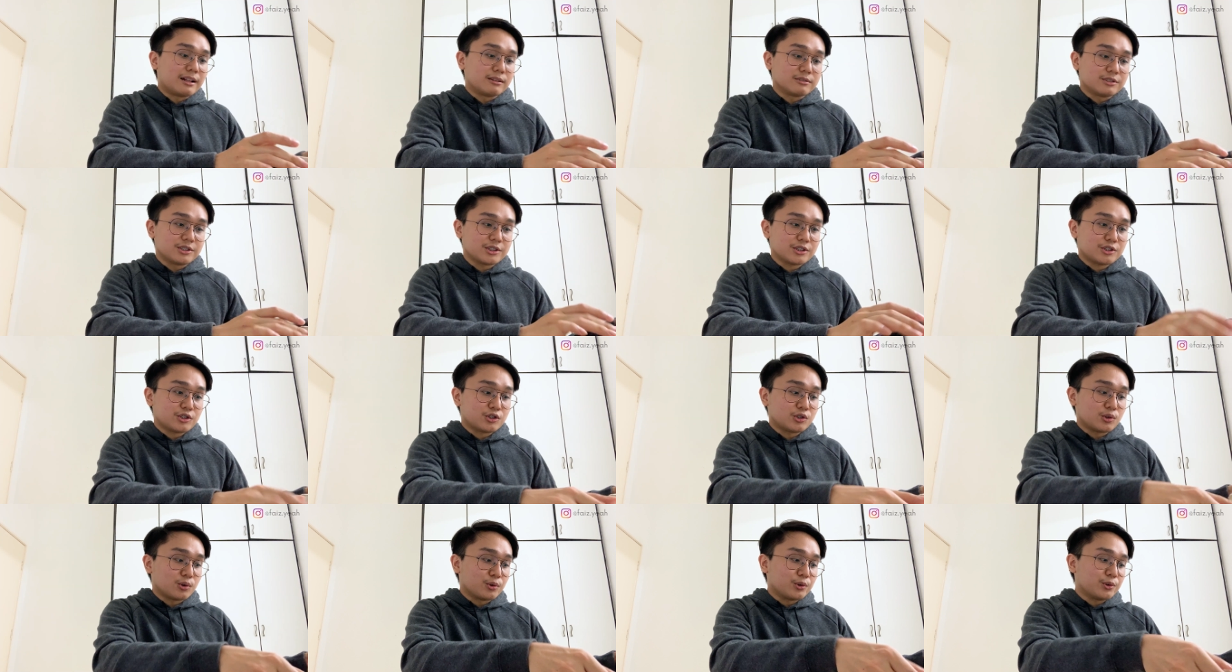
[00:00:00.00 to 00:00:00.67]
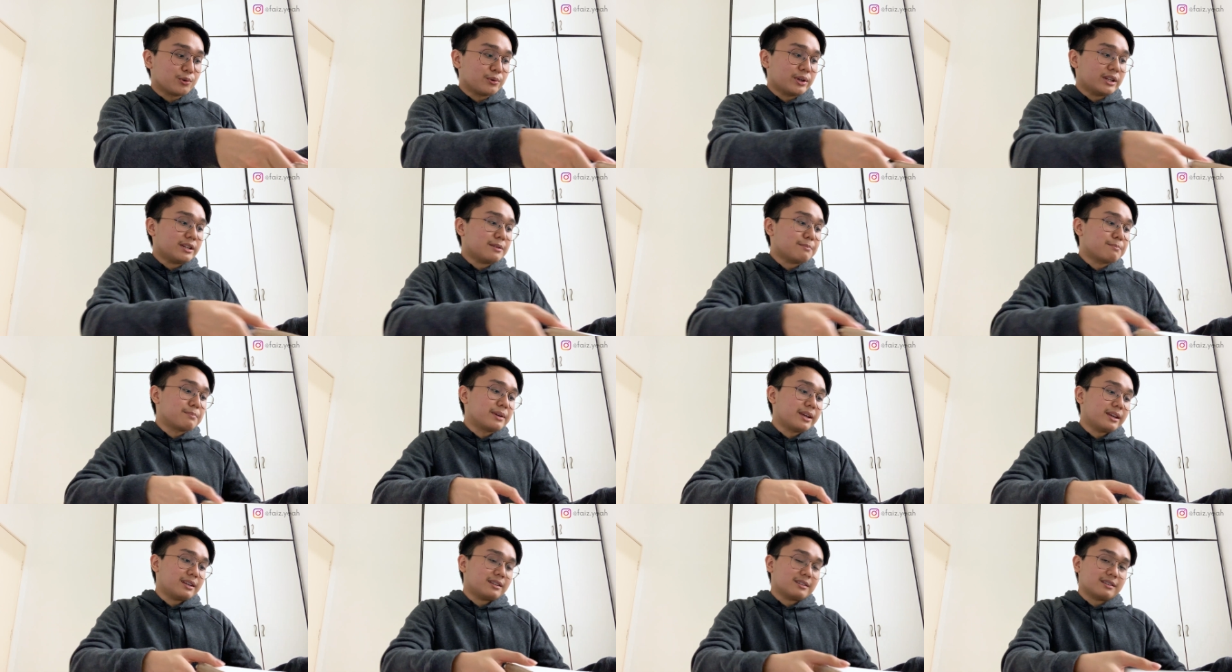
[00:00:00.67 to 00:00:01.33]
I'll just show you in a
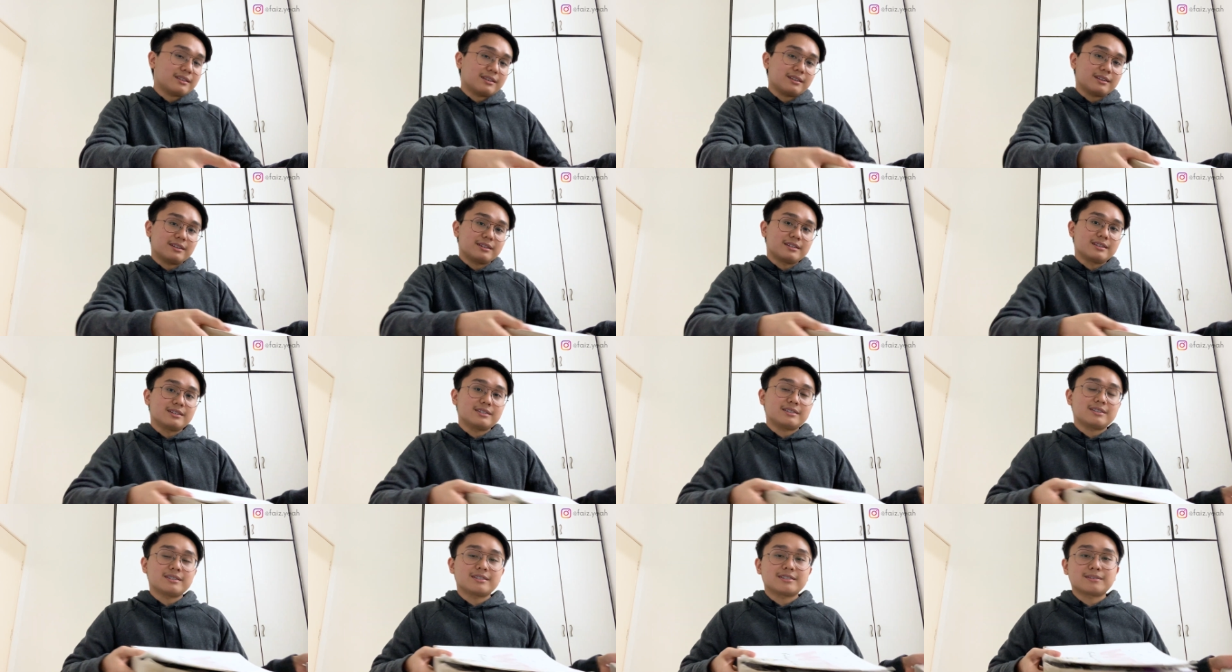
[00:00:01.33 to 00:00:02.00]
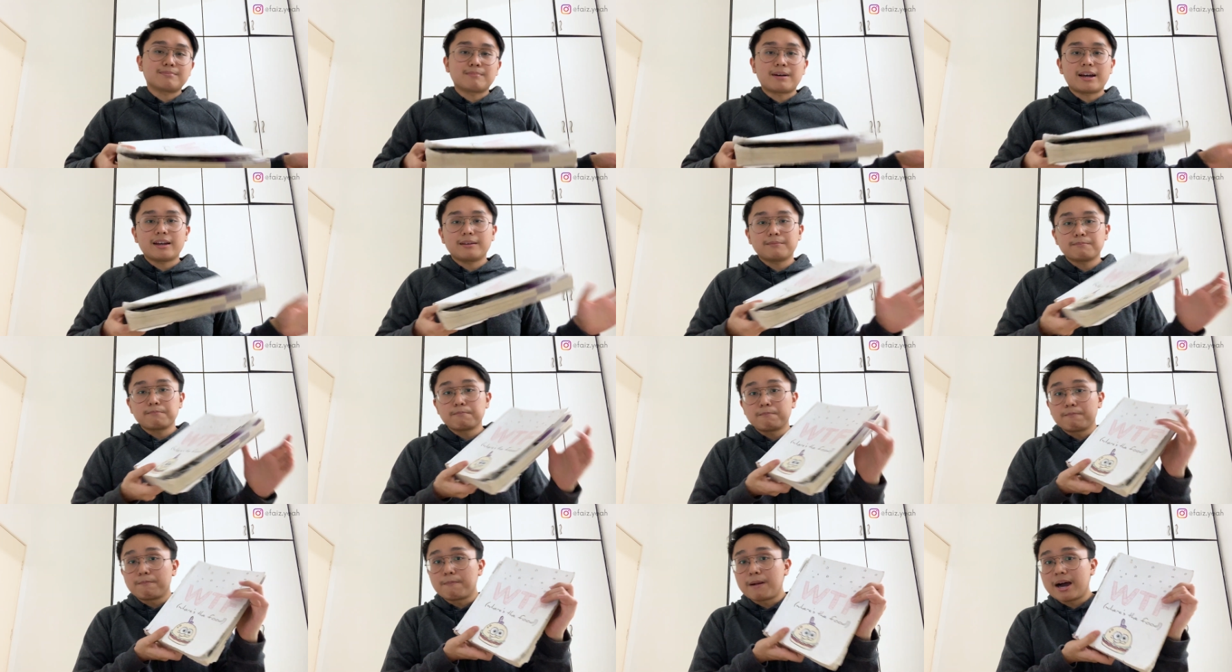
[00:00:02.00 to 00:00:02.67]
bit this is my
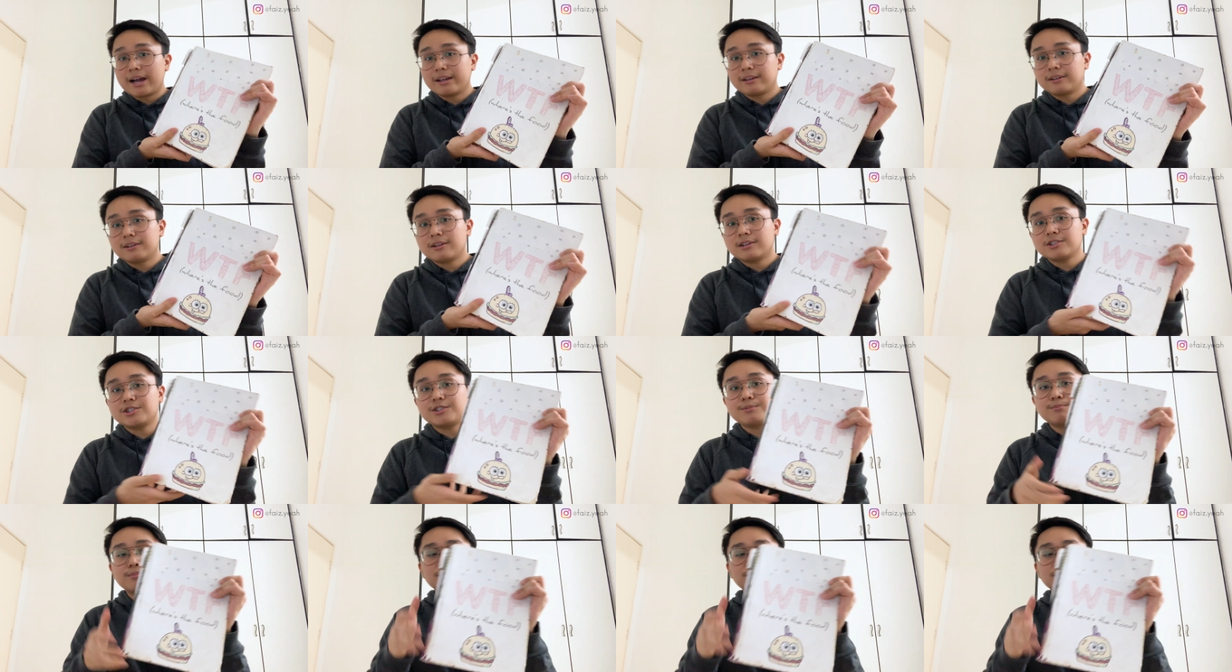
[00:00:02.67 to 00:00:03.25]
biology